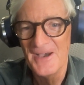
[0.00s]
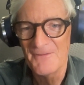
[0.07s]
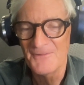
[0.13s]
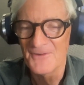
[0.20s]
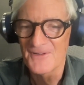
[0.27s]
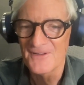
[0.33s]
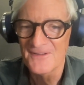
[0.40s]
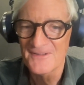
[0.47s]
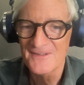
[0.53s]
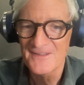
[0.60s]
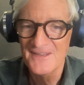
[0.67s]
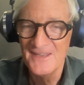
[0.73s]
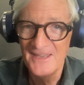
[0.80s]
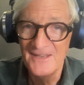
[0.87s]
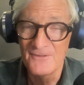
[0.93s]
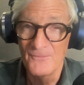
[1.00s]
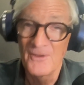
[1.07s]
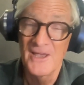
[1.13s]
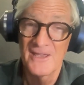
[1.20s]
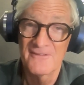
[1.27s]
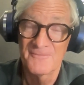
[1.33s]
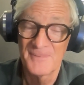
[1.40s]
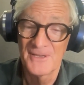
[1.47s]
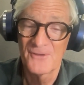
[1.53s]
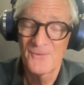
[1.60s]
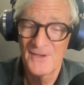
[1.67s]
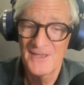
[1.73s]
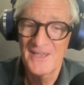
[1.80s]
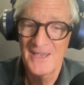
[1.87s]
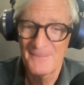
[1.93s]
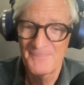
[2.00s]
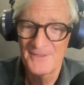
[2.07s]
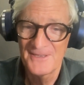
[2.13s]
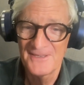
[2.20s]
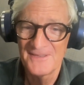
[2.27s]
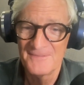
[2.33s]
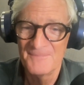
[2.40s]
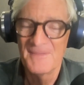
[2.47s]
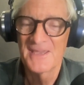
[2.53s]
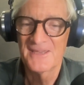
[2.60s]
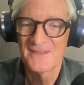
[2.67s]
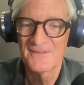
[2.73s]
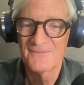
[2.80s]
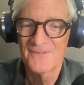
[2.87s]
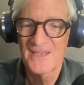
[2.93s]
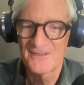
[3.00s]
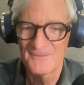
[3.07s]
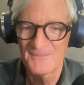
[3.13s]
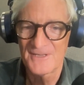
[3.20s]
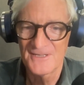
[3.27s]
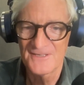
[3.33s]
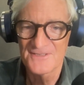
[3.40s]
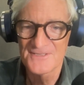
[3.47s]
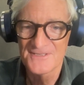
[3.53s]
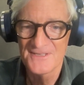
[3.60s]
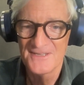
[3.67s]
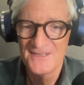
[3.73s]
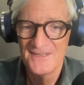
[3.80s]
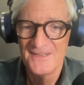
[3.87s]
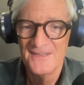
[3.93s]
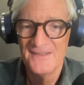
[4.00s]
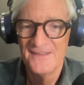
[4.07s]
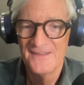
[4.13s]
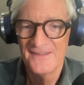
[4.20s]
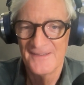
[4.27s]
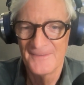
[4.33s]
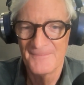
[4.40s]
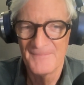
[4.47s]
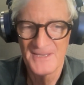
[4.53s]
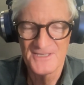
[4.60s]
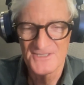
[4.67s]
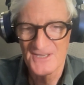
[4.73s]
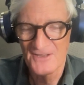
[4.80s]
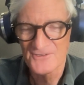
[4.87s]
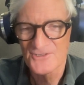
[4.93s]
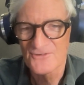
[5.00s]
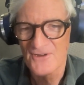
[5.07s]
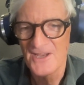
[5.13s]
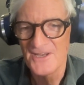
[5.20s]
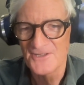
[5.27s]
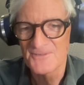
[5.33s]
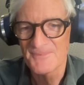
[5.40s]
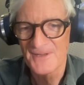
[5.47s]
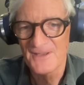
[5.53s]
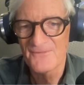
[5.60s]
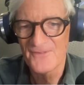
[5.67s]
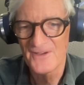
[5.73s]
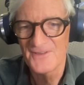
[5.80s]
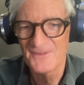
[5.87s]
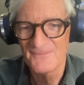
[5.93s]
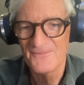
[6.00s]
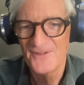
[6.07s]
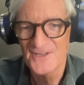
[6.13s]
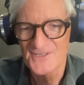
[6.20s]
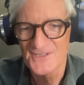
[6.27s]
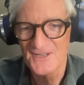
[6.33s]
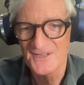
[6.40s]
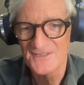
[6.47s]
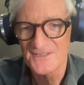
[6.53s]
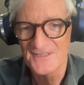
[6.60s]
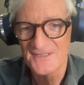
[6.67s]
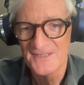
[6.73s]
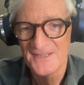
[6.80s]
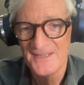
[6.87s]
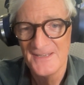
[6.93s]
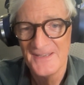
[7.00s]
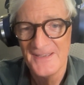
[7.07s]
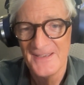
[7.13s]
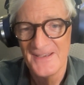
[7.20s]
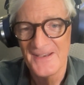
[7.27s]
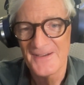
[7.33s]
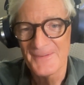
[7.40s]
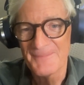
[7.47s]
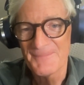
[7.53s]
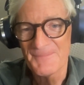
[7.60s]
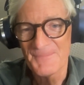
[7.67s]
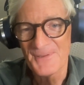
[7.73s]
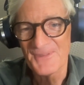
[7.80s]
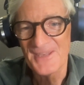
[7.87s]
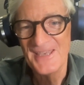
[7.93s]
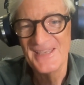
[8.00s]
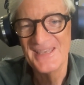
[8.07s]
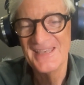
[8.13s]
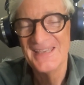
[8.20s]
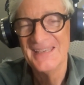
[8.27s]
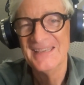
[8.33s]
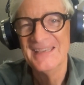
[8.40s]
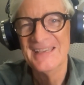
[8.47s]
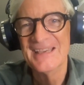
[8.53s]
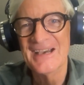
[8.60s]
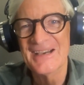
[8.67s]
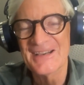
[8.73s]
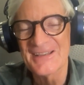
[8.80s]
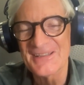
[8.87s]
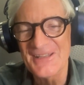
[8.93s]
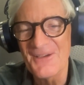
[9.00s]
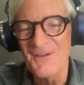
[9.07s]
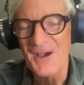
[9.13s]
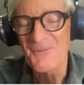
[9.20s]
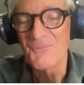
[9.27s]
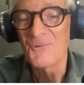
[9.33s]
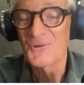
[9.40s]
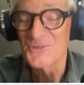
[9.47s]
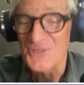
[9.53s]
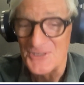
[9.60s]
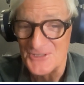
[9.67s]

would, in a way, have been quite happy making vacuum cleaners. It may sound strange, but I find them fascinating. No, I wanted